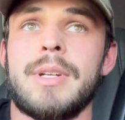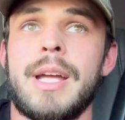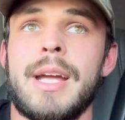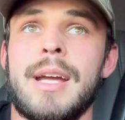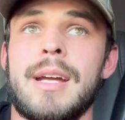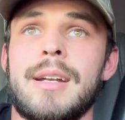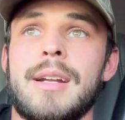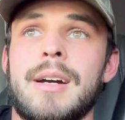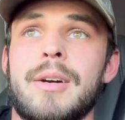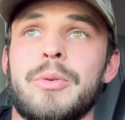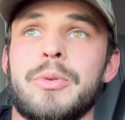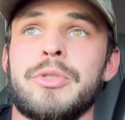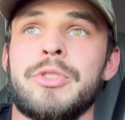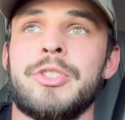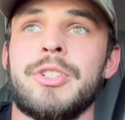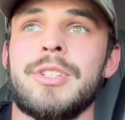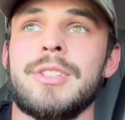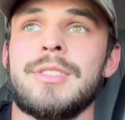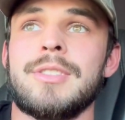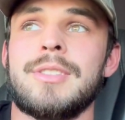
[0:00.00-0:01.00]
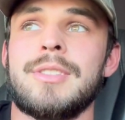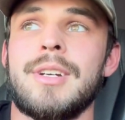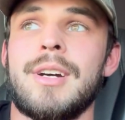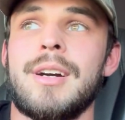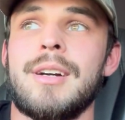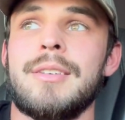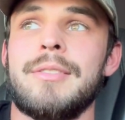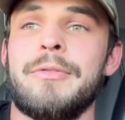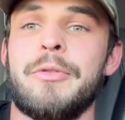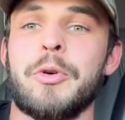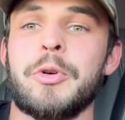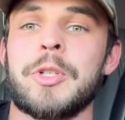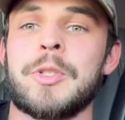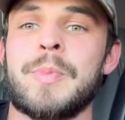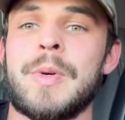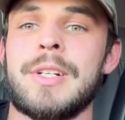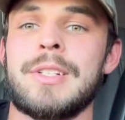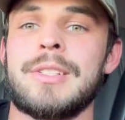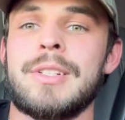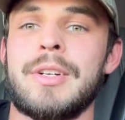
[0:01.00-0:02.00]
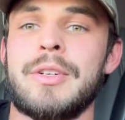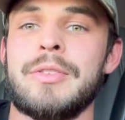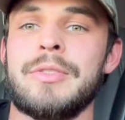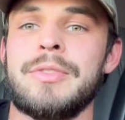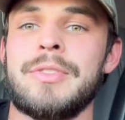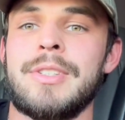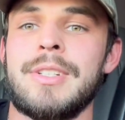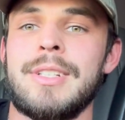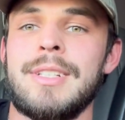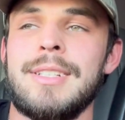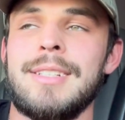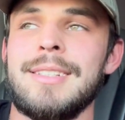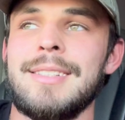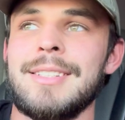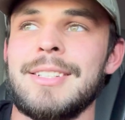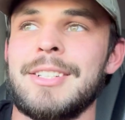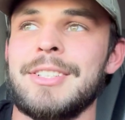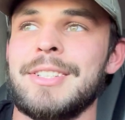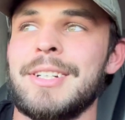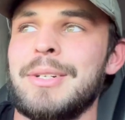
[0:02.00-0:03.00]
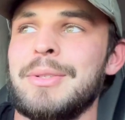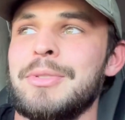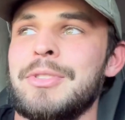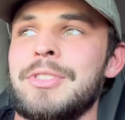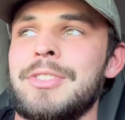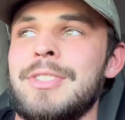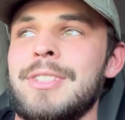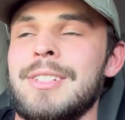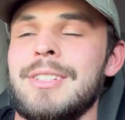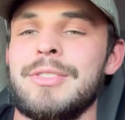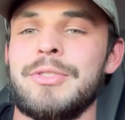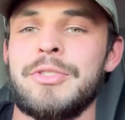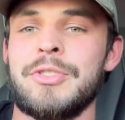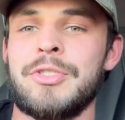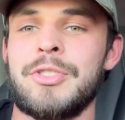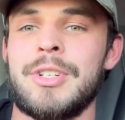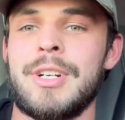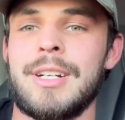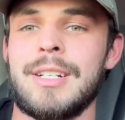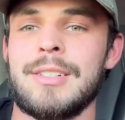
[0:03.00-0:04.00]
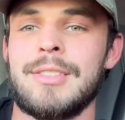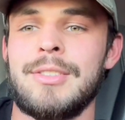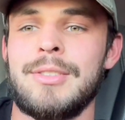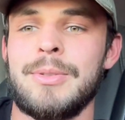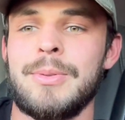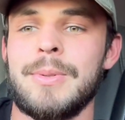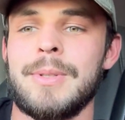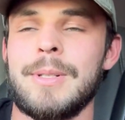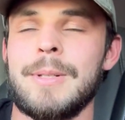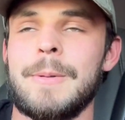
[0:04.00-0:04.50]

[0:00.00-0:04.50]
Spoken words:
and I would just force myself to eat because I was, just trying to,